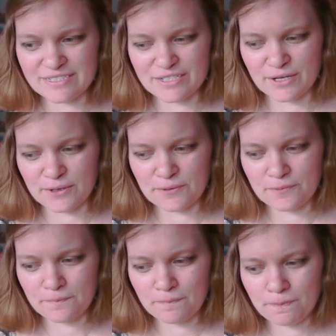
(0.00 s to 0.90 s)
So,
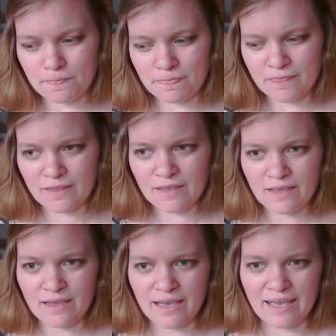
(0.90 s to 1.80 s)

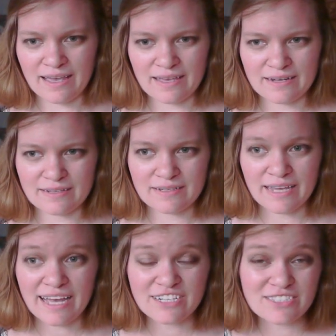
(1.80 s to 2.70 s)
and
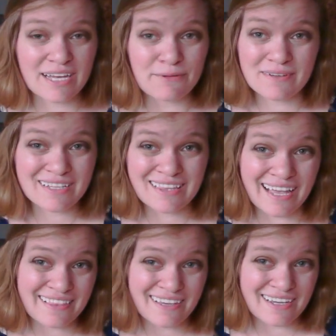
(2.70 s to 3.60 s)
yeah, I really
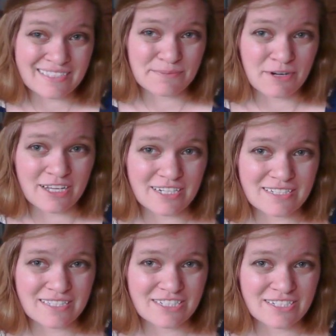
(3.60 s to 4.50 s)
like the kinds of
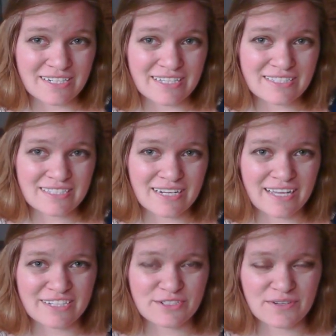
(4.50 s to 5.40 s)
projects that she knits, and I
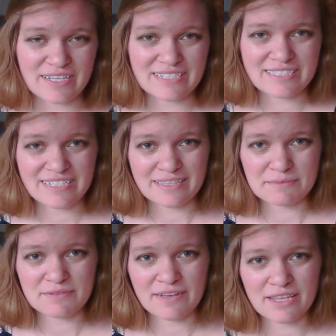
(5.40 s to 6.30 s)
enjoy seeing
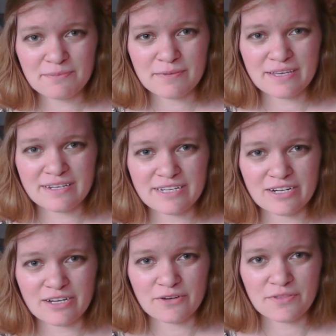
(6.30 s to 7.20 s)
them develop and
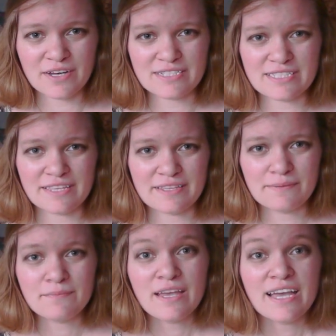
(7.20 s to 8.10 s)
hearing her thoughts on them.